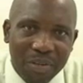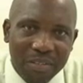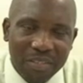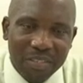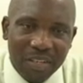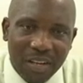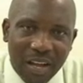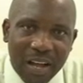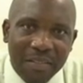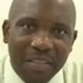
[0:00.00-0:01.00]

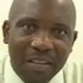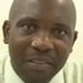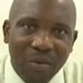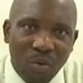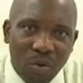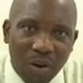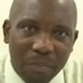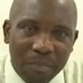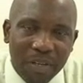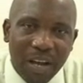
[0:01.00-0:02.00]
procurements, and then they
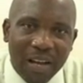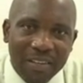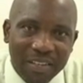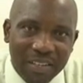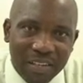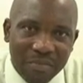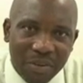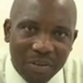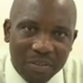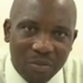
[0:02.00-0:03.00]
hook up, and
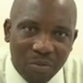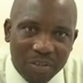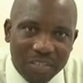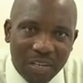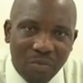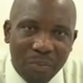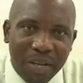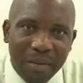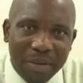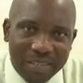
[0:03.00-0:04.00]
they deliver to
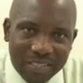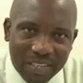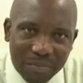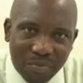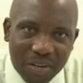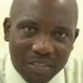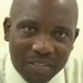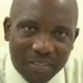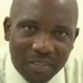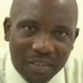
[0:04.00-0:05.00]
us and we pay them at a
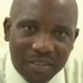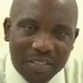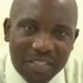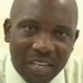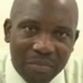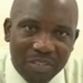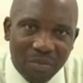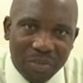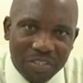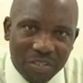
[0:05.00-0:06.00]
set price. The
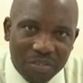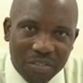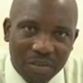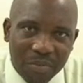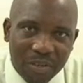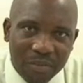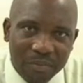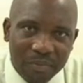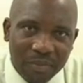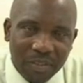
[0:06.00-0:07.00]
same thing with
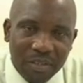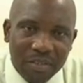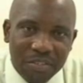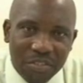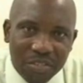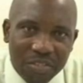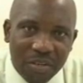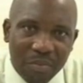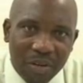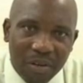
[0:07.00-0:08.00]
geothermal.
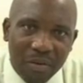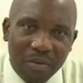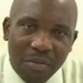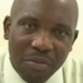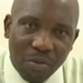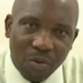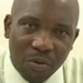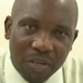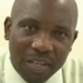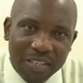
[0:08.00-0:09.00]
Geothermal,
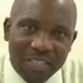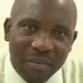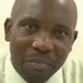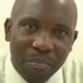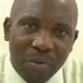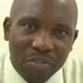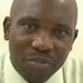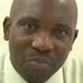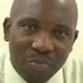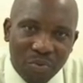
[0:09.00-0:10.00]
though, is
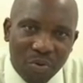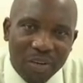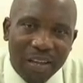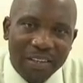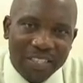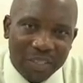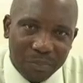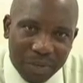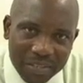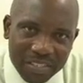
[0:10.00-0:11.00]
a much
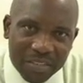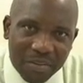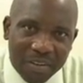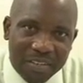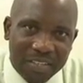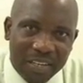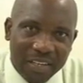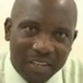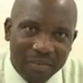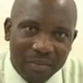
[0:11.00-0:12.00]
more expensive
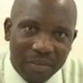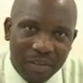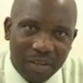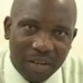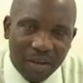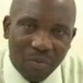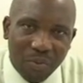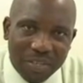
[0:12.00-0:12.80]
undertaking.